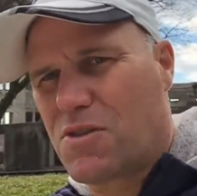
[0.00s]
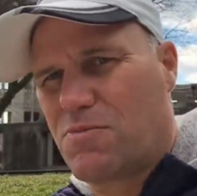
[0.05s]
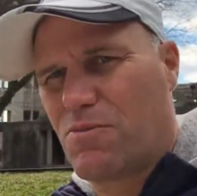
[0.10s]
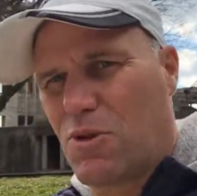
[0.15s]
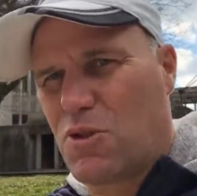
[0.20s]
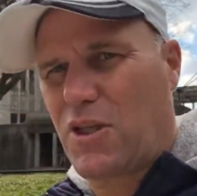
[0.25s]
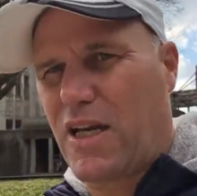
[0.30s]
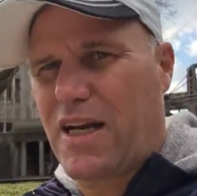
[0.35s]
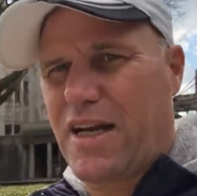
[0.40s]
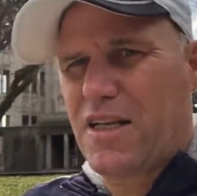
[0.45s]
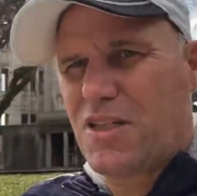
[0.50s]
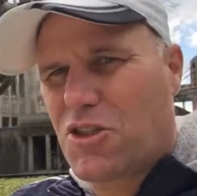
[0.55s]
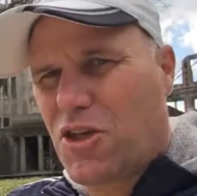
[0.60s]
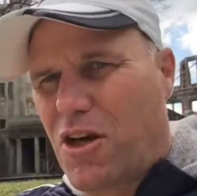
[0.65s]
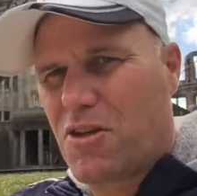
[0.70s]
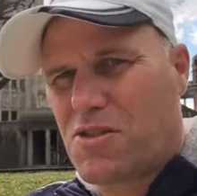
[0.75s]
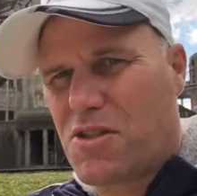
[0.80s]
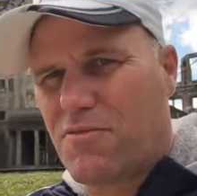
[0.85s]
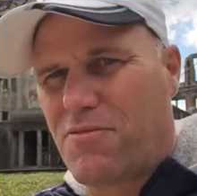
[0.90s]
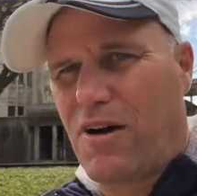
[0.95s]
mortality,
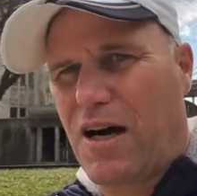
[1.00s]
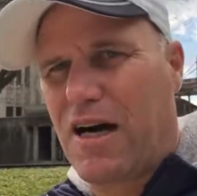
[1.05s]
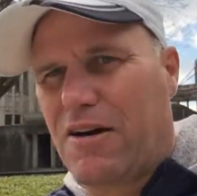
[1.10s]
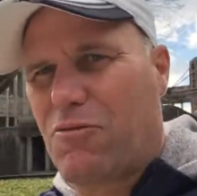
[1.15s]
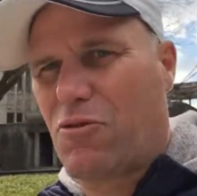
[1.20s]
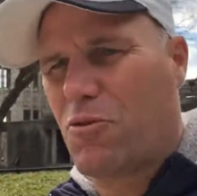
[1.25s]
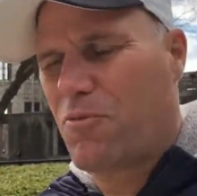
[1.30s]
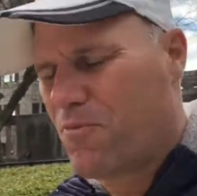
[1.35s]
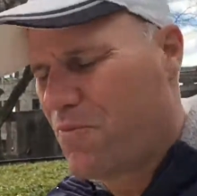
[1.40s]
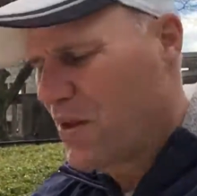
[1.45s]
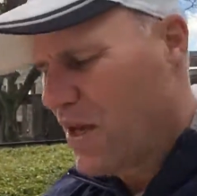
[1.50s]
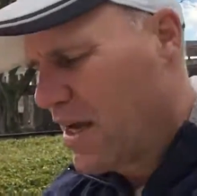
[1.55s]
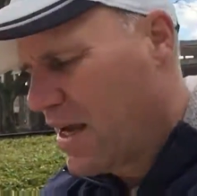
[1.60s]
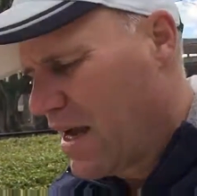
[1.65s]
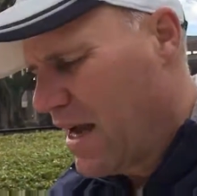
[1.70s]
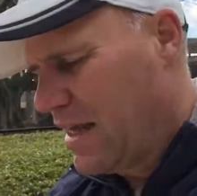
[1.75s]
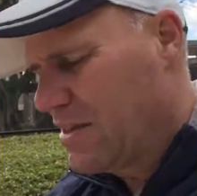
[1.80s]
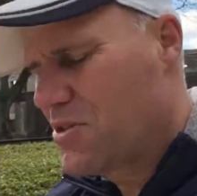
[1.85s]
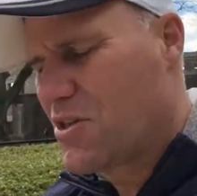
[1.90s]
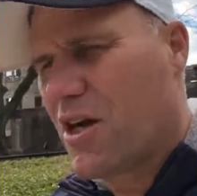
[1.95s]
child survival,
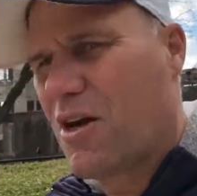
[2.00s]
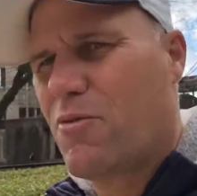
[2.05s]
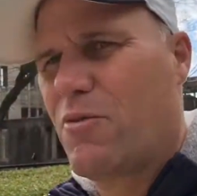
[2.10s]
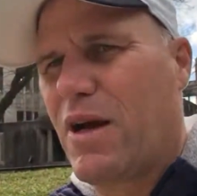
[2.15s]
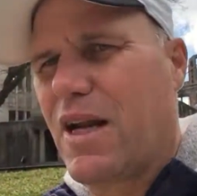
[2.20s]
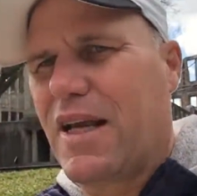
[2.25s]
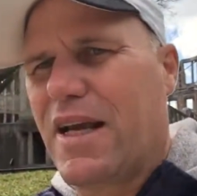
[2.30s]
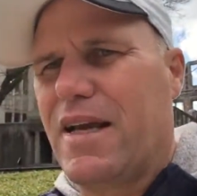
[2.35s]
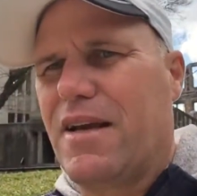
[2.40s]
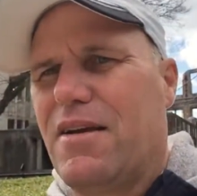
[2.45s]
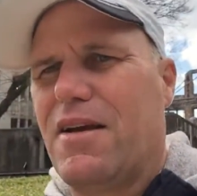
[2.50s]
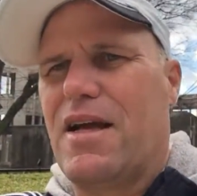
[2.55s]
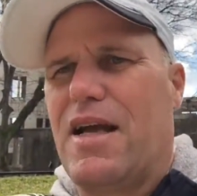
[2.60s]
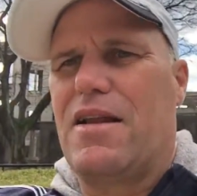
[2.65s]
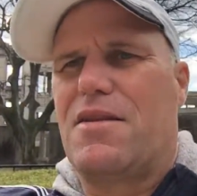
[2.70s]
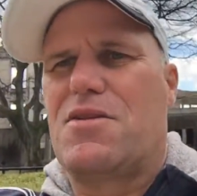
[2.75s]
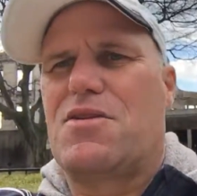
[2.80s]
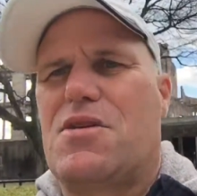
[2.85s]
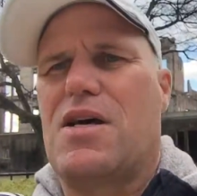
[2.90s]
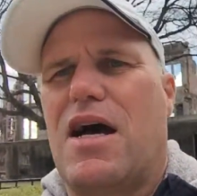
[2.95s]
and so really
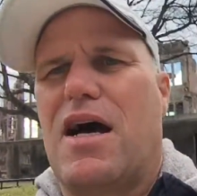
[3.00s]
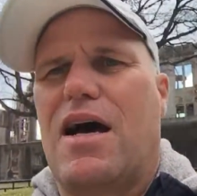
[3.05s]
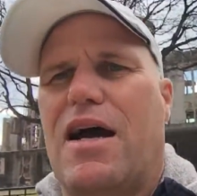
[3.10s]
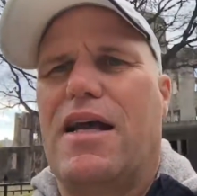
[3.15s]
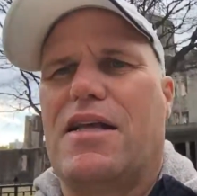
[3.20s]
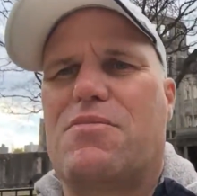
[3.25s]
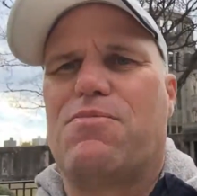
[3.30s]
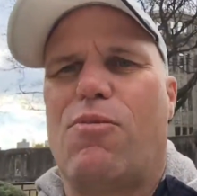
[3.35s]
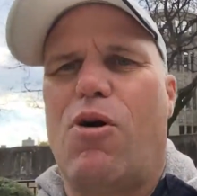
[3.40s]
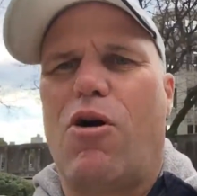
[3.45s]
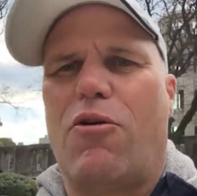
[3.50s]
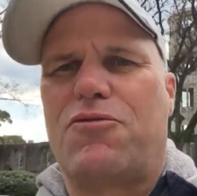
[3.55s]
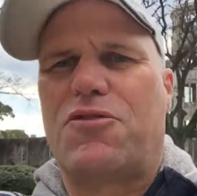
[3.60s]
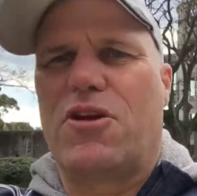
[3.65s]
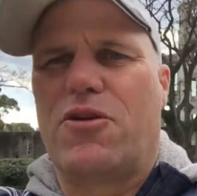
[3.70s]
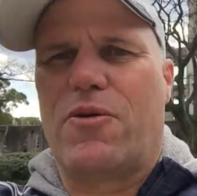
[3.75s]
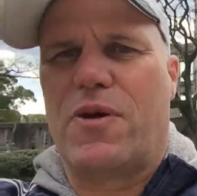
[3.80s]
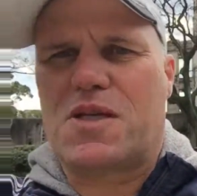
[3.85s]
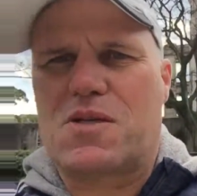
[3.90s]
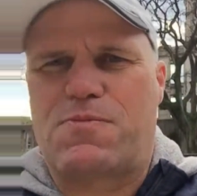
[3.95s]
it's morphed
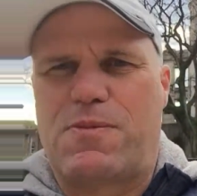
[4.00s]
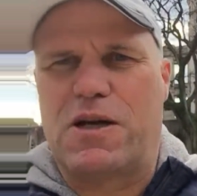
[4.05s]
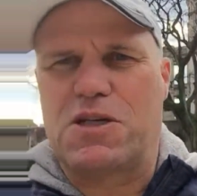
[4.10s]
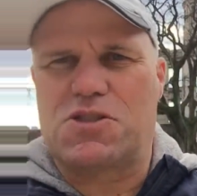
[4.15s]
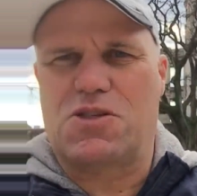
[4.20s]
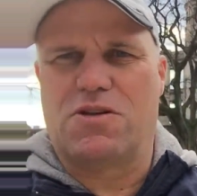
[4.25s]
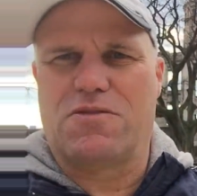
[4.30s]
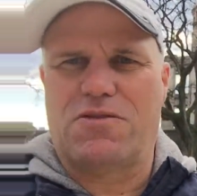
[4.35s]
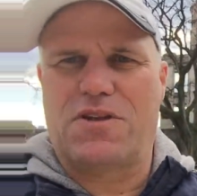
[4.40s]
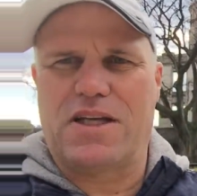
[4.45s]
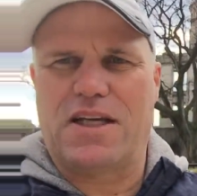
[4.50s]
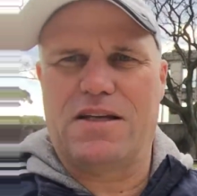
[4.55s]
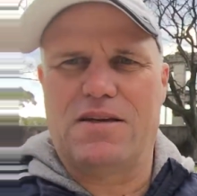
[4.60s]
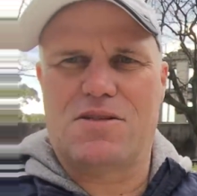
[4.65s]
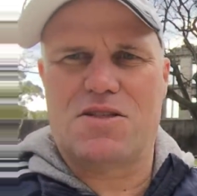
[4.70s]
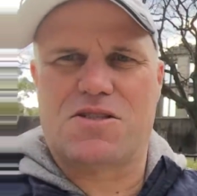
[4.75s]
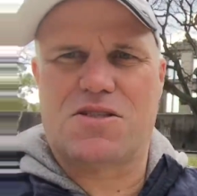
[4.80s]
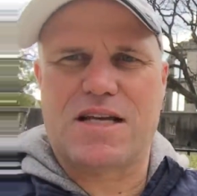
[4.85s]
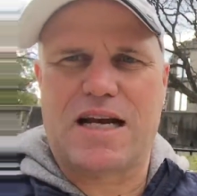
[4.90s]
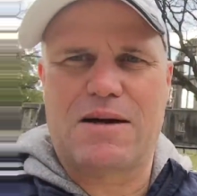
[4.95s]
into an expression of the
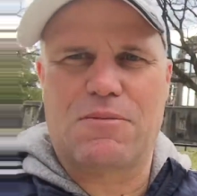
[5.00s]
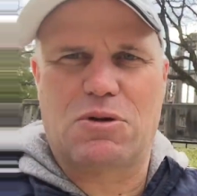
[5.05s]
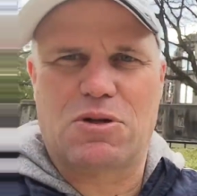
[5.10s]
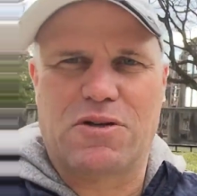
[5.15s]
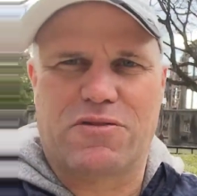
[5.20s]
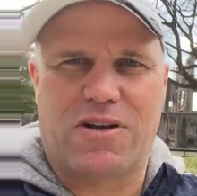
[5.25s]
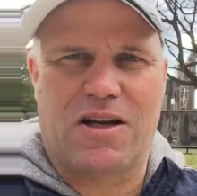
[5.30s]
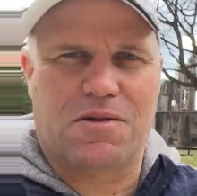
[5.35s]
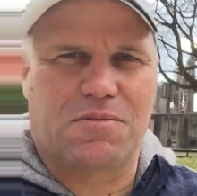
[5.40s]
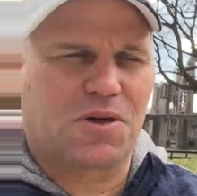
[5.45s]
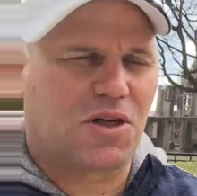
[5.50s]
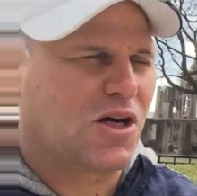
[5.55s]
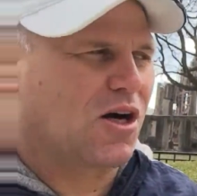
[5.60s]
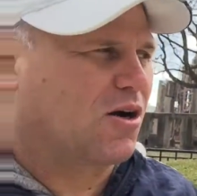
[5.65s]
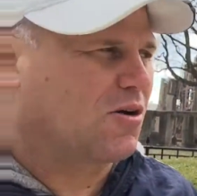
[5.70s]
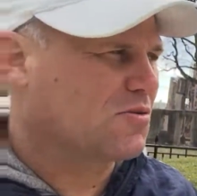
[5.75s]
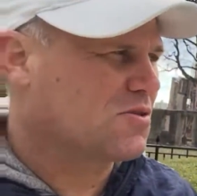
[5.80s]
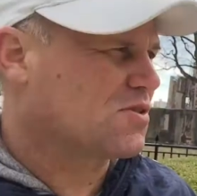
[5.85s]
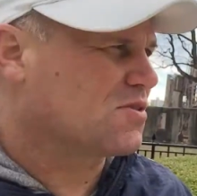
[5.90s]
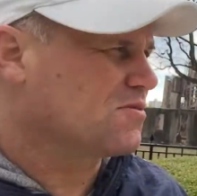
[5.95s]
Sustainable Development
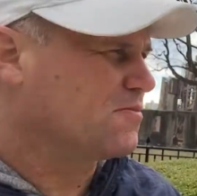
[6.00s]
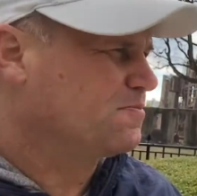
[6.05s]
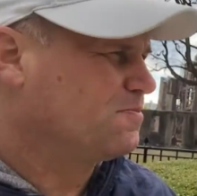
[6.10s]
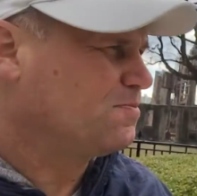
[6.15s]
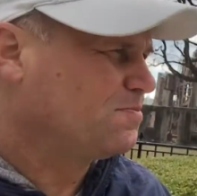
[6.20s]
Goals.